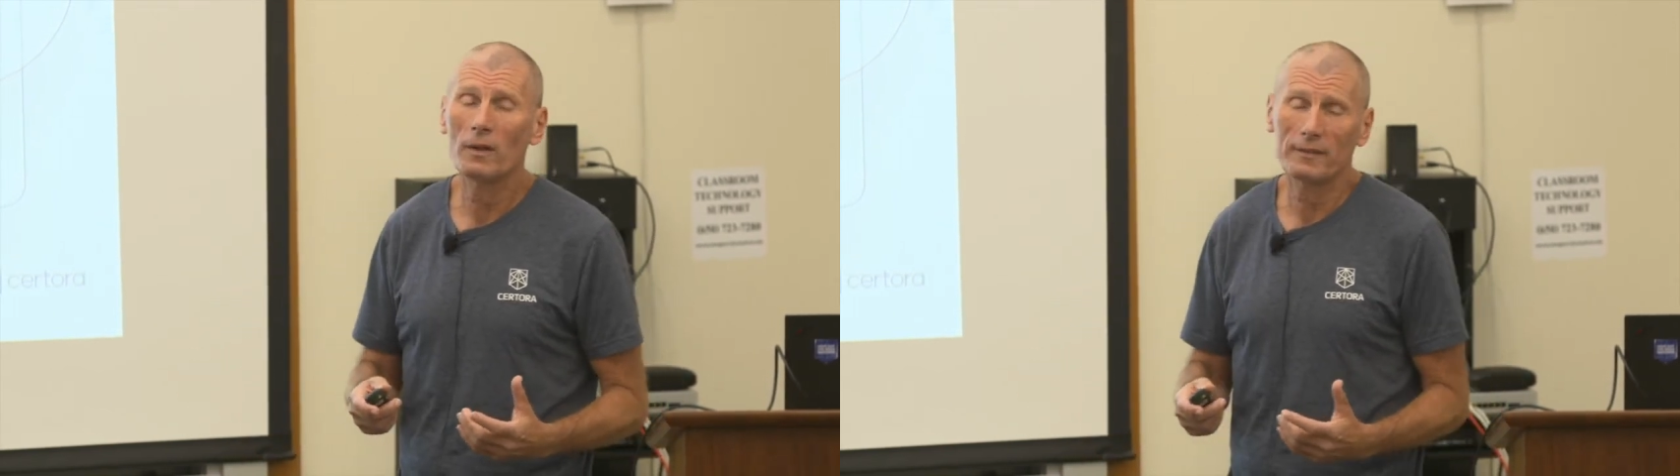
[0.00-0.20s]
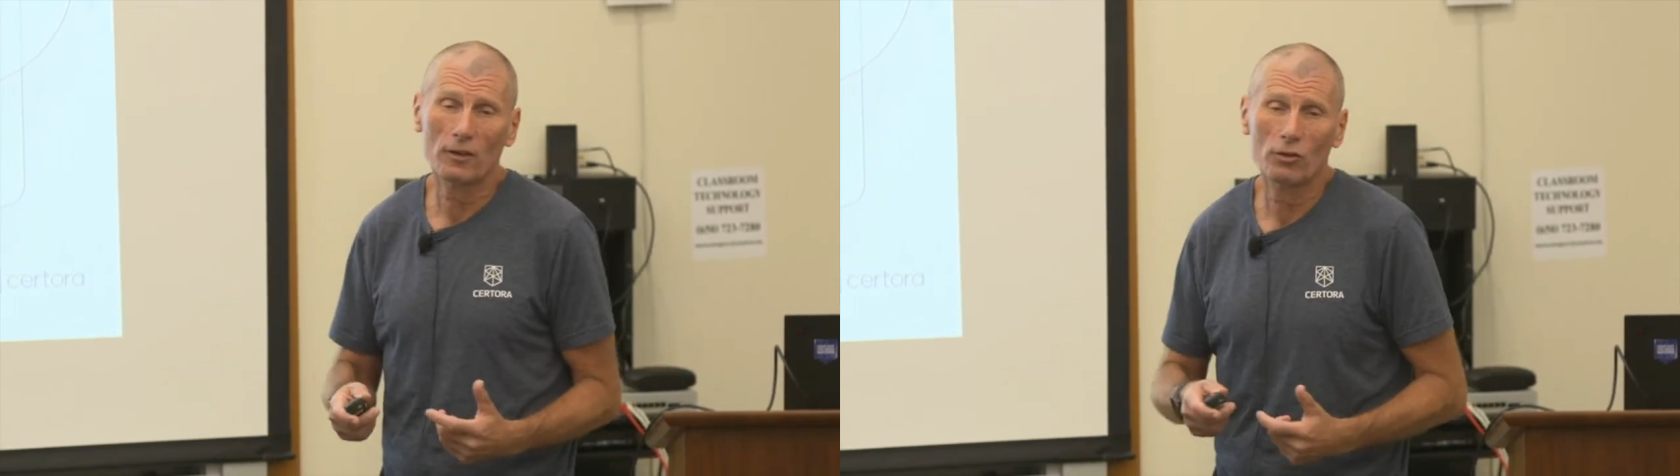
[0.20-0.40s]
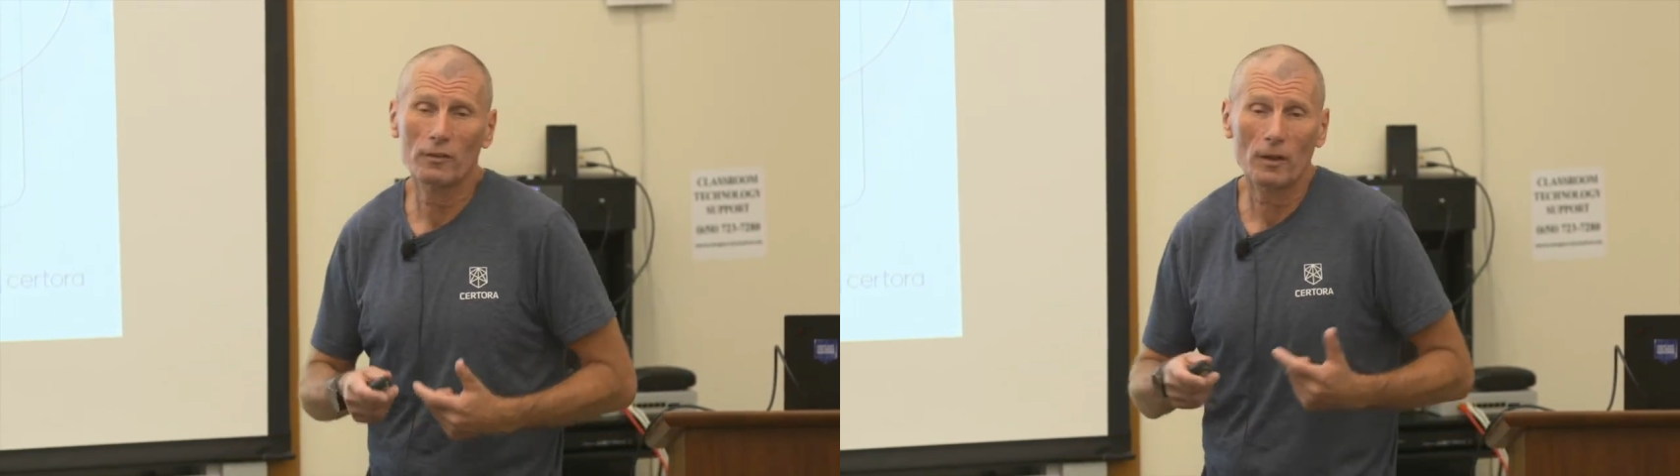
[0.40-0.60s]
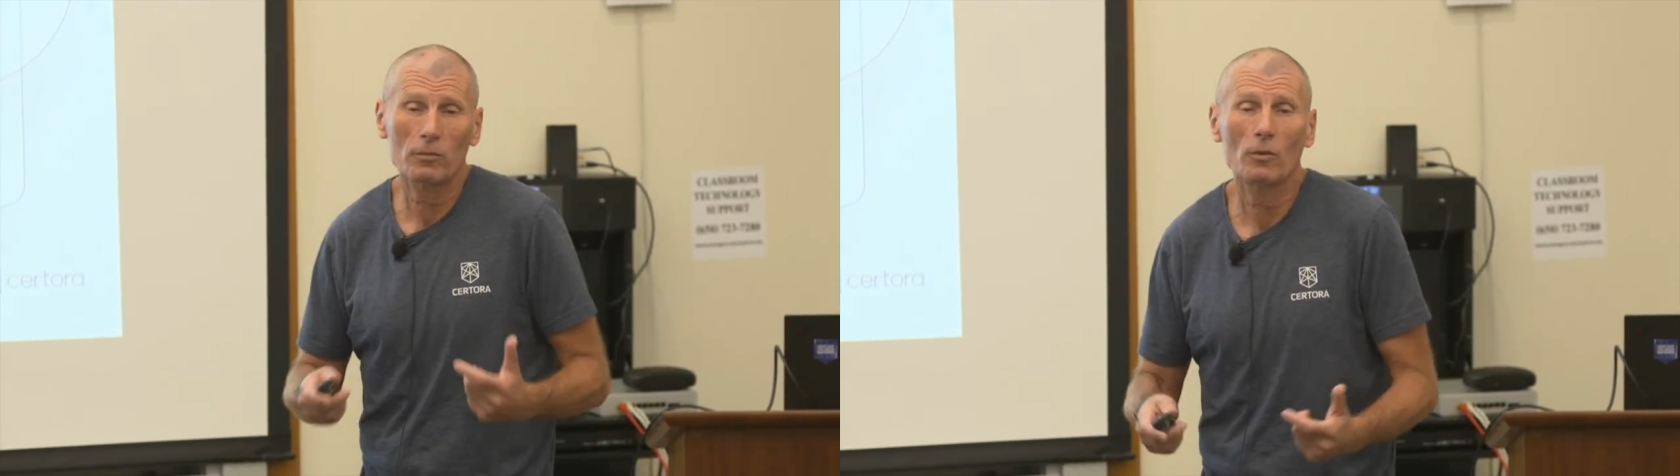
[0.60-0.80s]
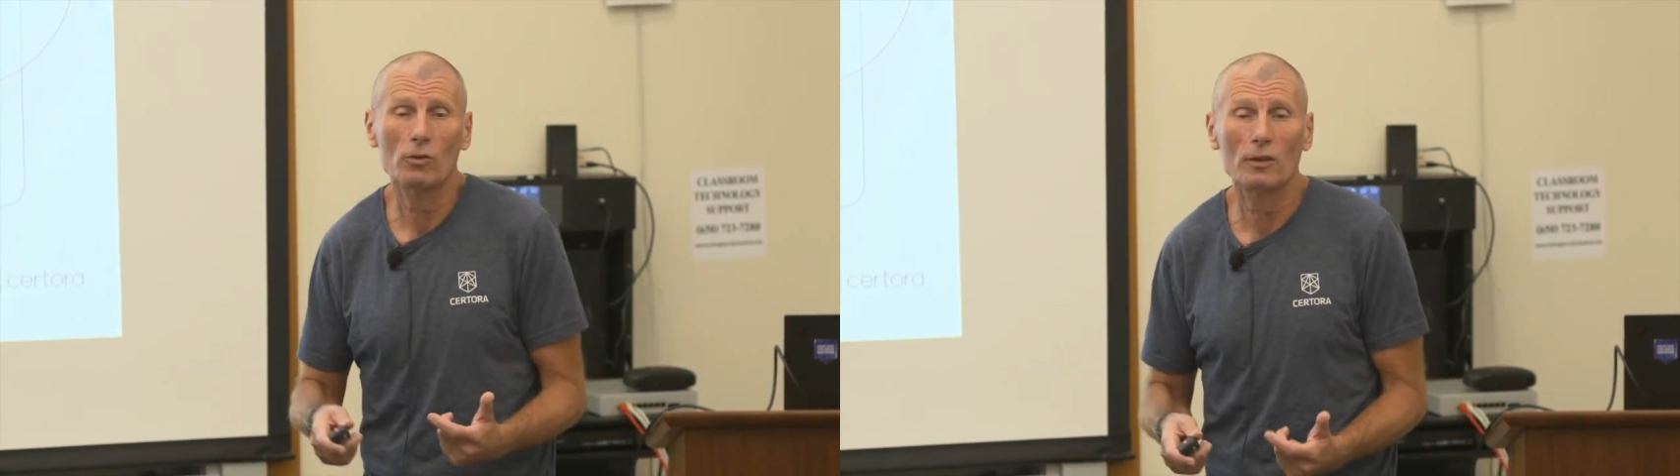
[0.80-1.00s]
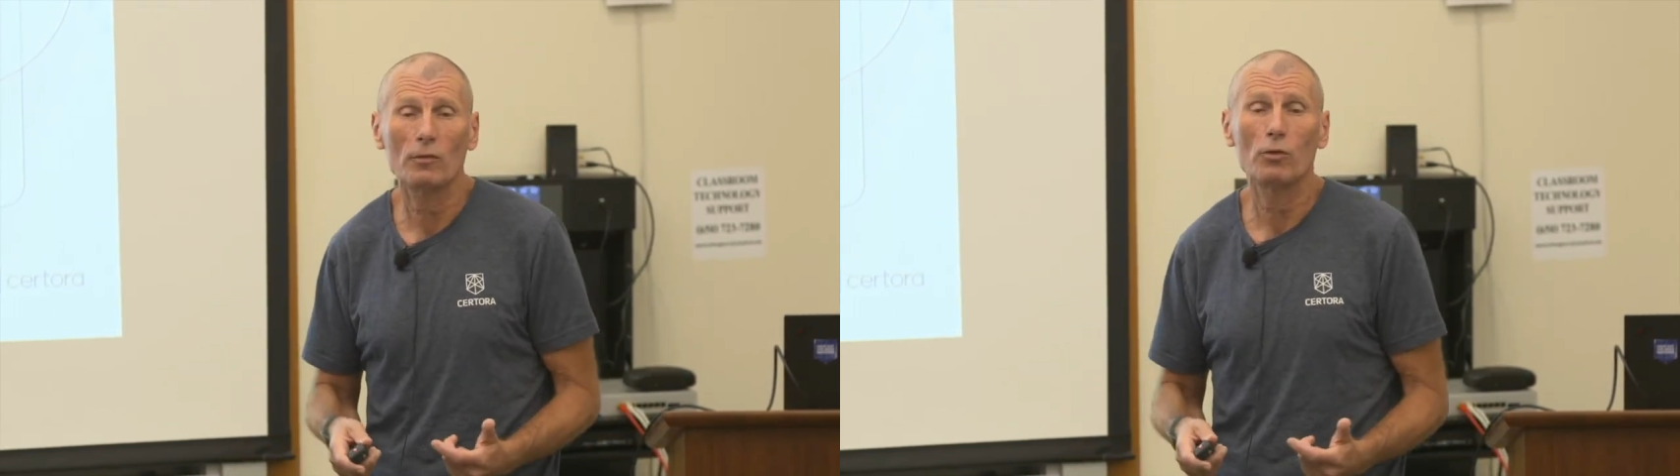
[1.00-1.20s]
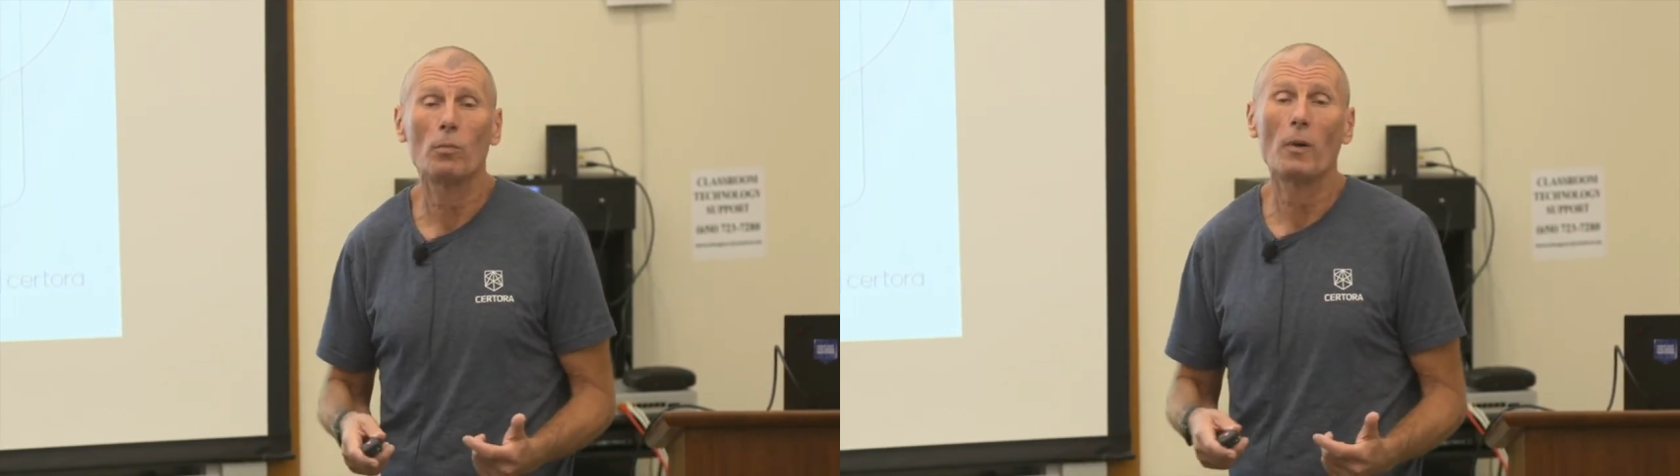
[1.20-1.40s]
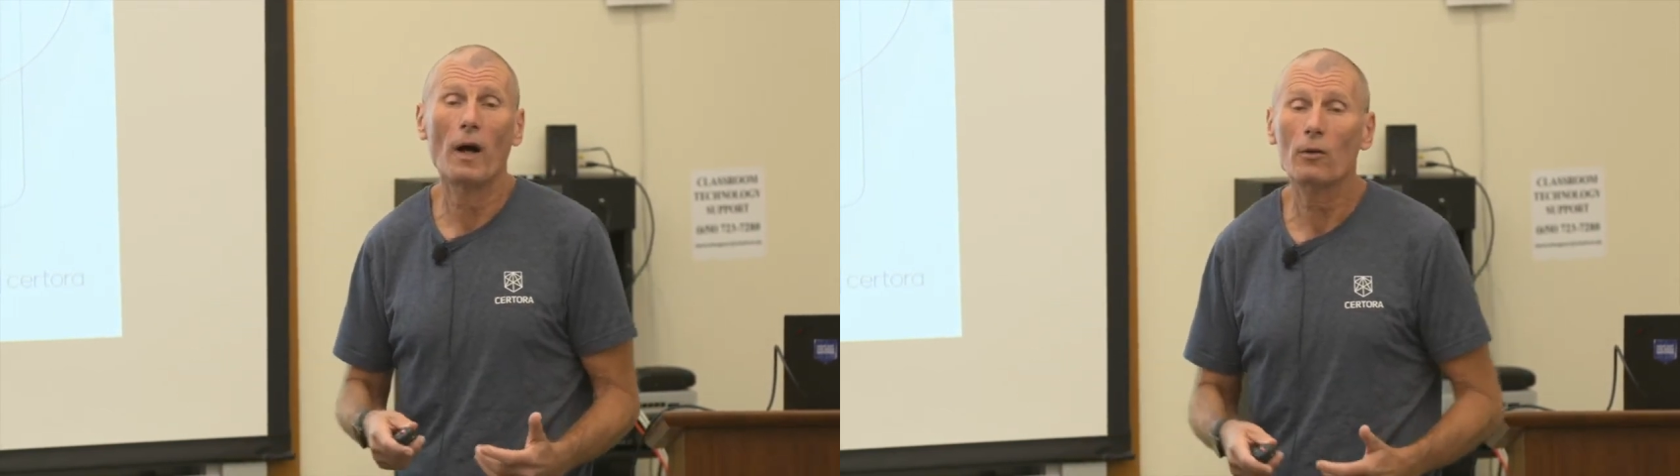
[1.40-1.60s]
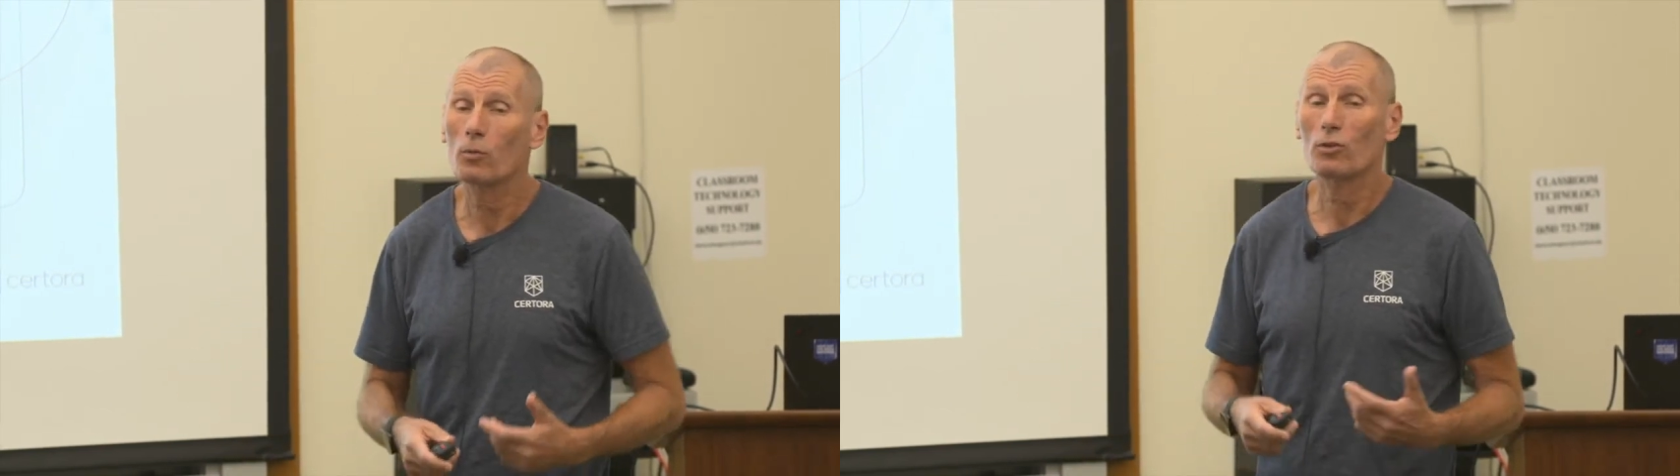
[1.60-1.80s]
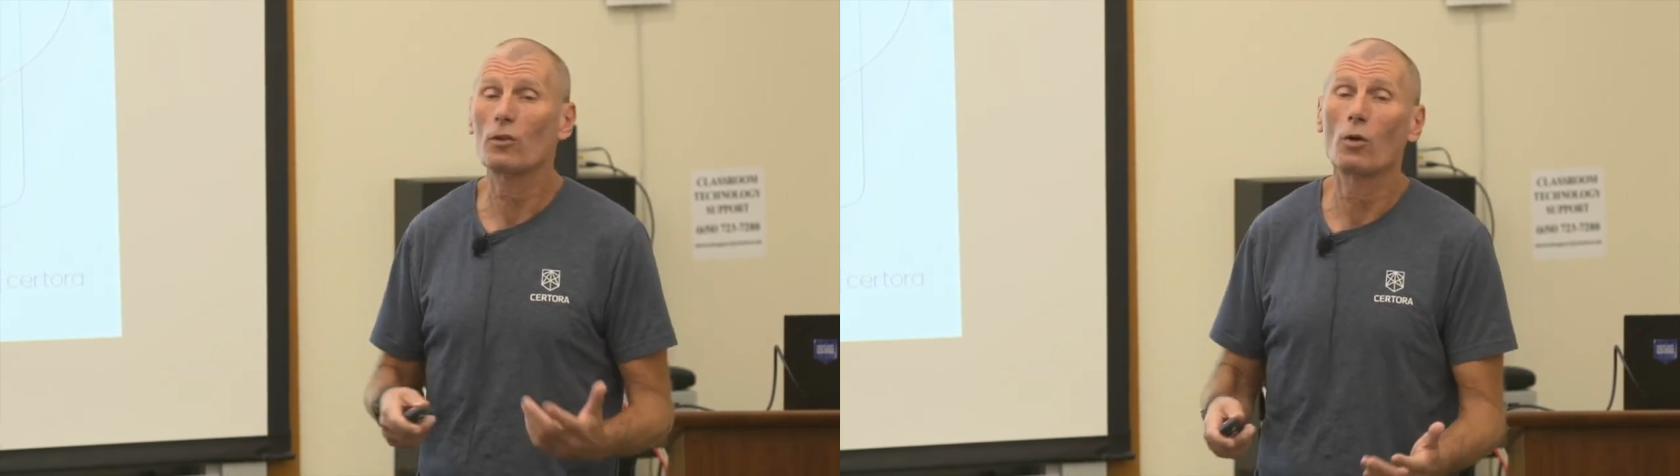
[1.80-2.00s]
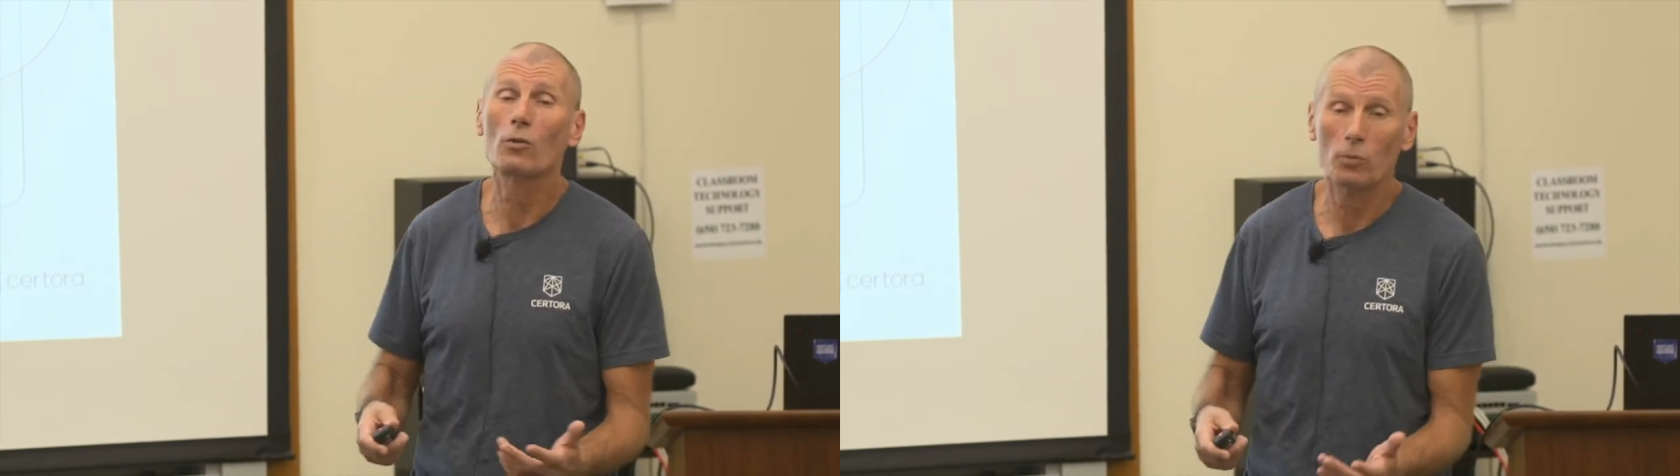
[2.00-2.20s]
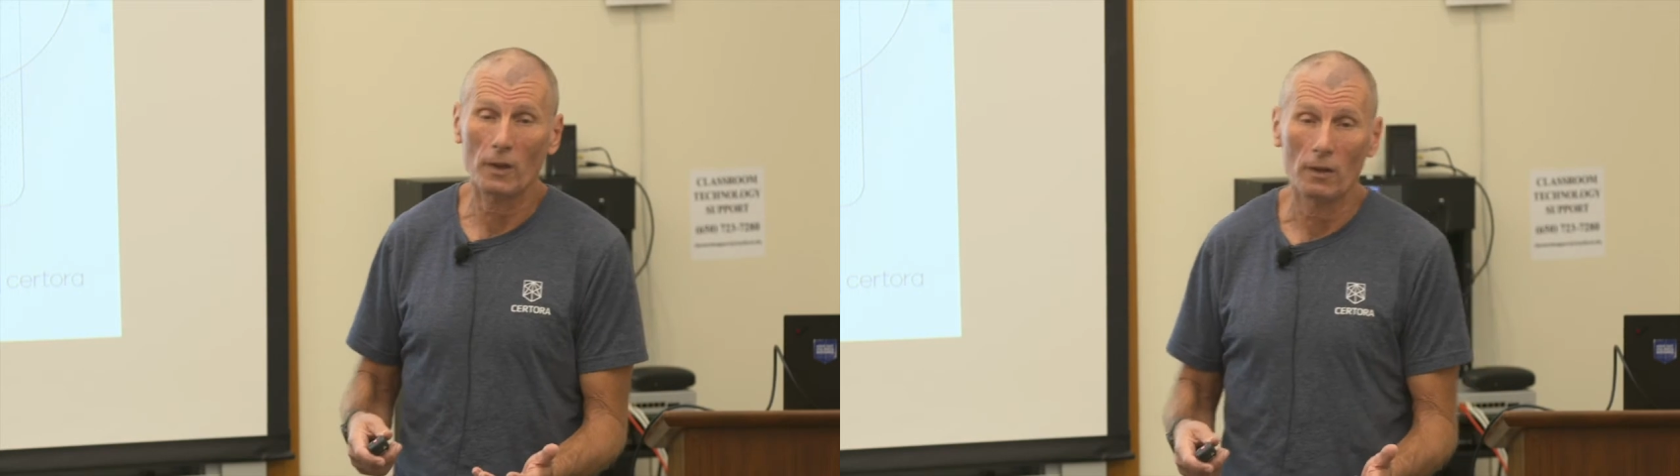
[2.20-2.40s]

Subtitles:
It's actually sometimes it gives you bugs which are not real.